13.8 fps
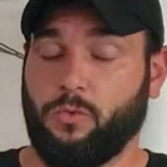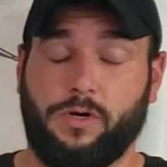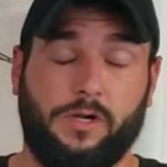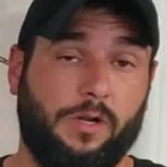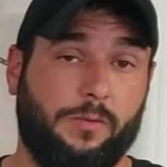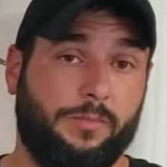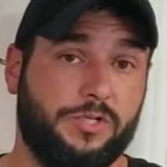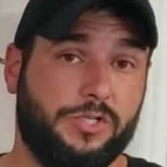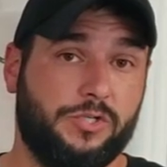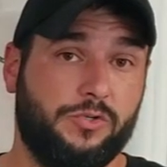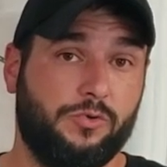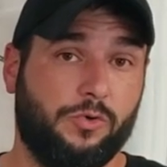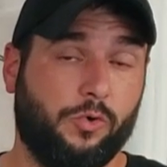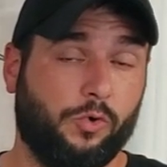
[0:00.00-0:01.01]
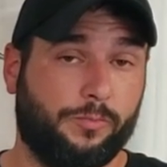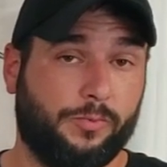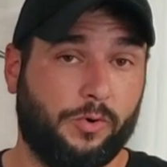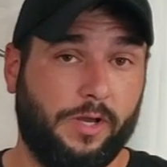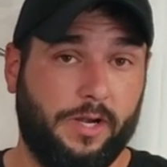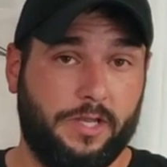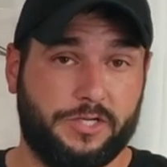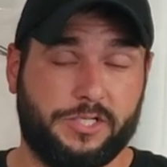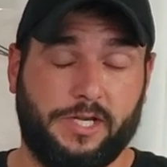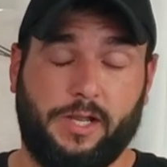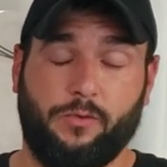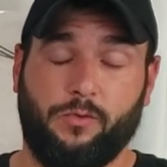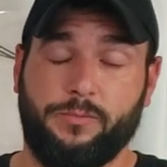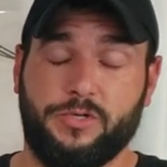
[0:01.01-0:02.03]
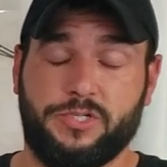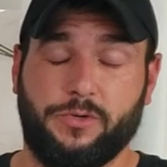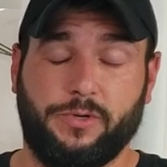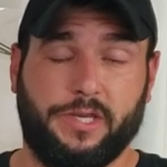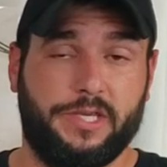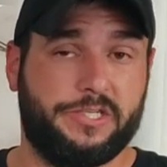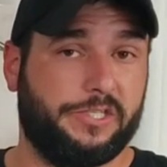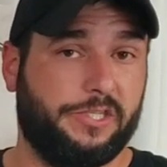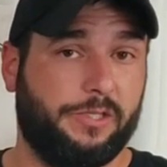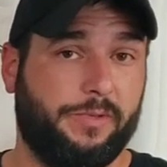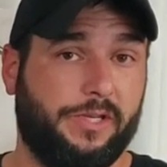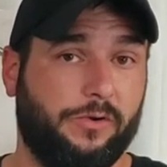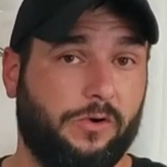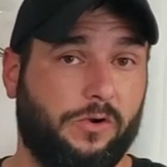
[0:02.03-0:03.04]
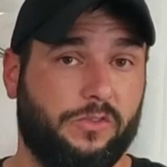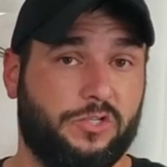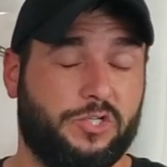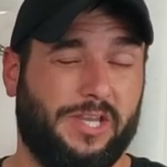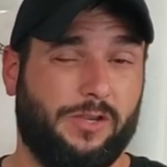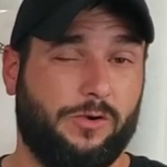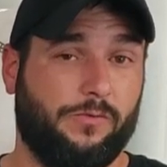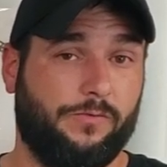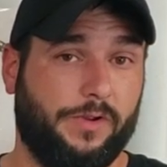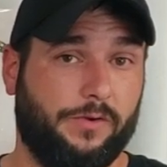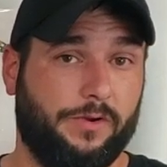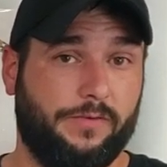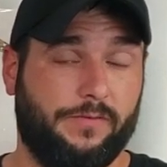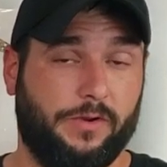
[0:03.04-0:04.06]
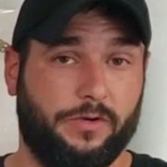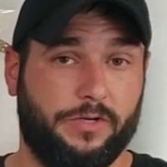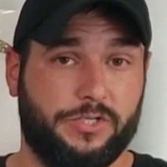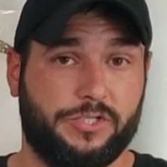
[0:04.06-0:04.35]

working on a bunch of new cool products, and I will be showcasing them here on the channel very, very